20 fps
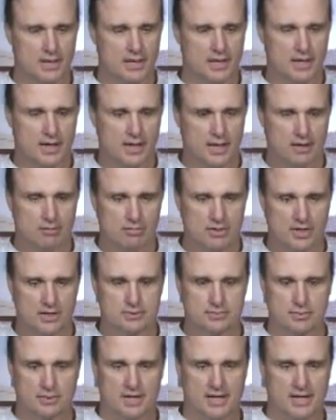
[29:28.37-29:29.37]
What
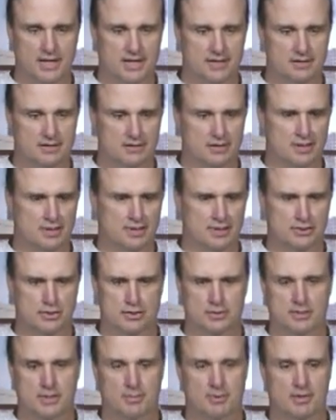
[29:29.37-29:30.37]
else we got? The
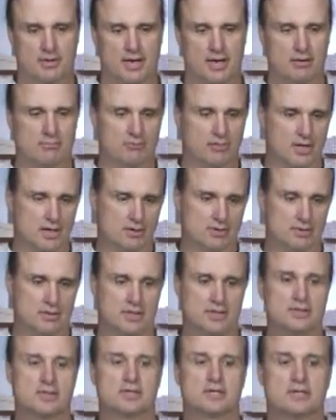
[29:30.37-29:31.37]
Democrat,
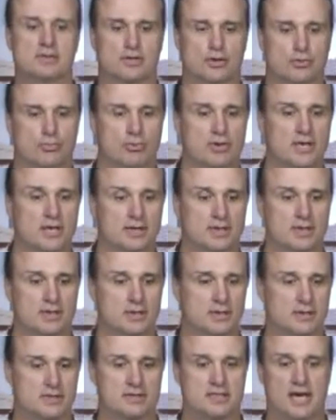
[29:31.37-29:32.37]
and the Greek
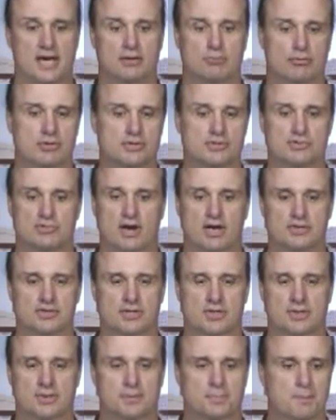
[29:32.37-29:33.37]
debt
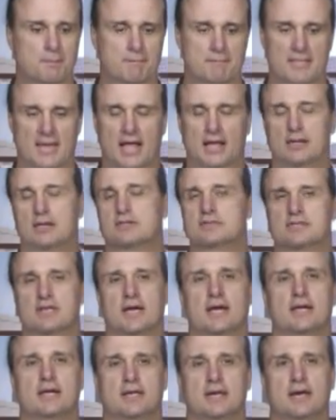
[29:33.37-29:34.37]
restructure. Looks
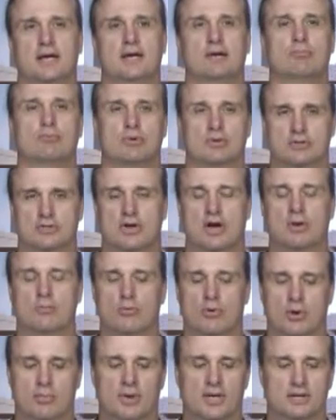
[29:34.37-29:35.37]
like we'll talk
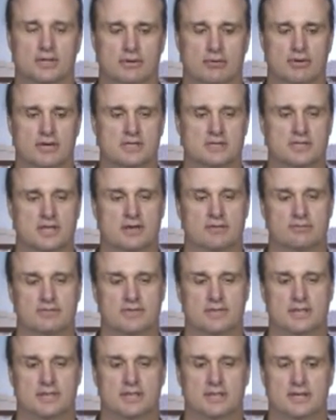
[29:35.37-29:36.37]
more about the Greek stuff
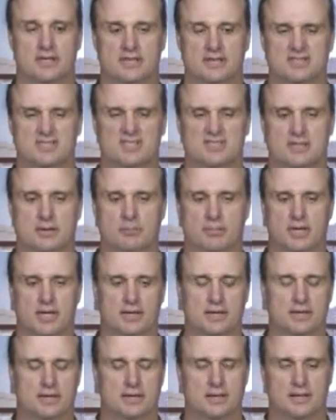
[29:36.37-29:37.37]
in just a bit.